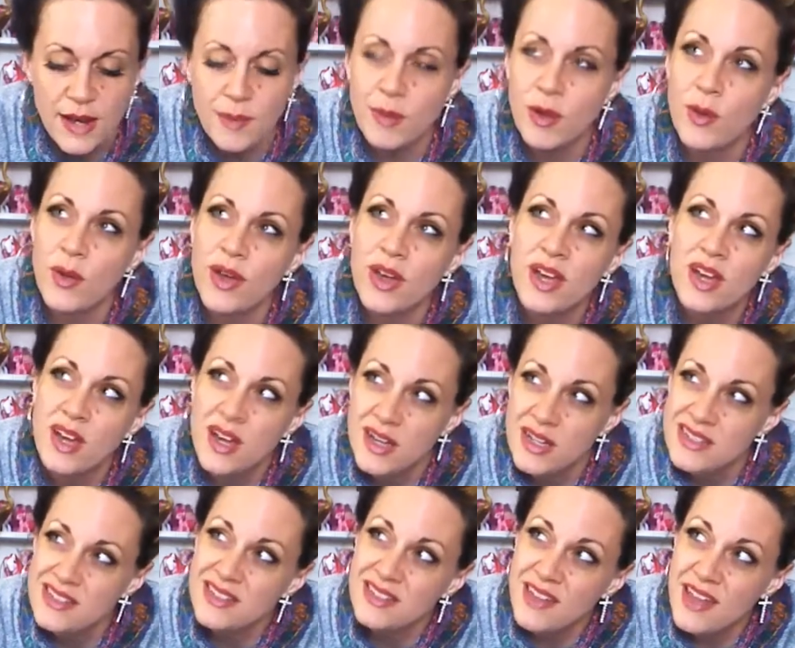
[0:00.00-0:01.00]
I'm going,
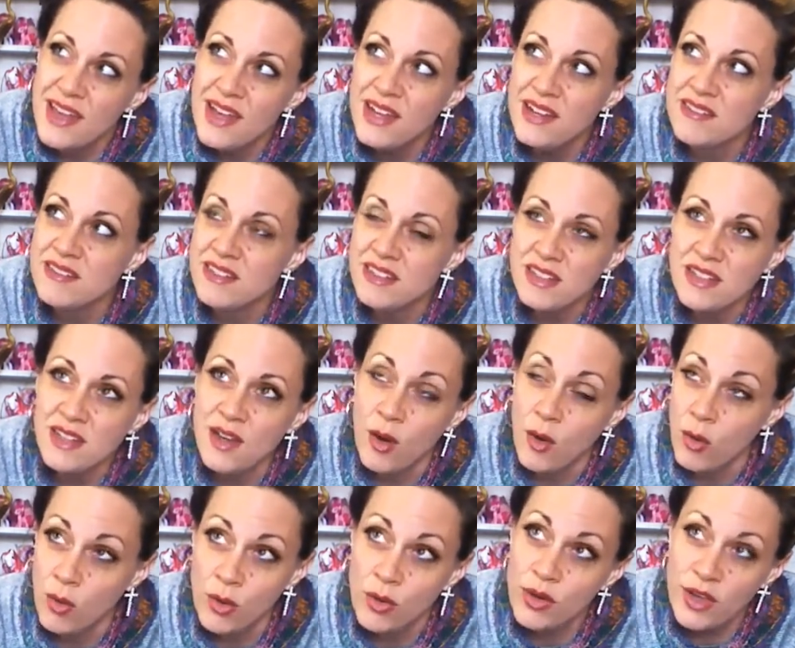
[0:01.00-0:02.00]
delay? Really?
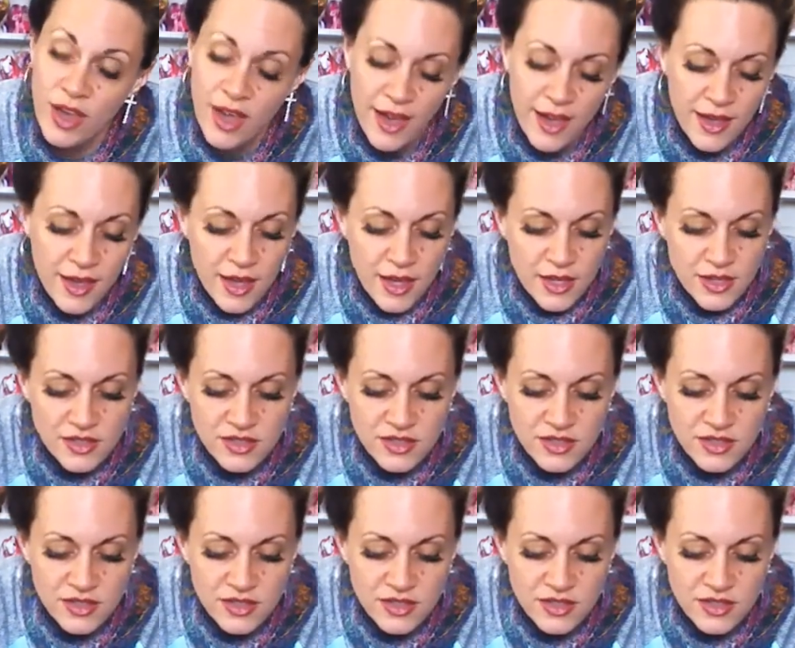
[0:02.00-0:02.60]
Oh, okay.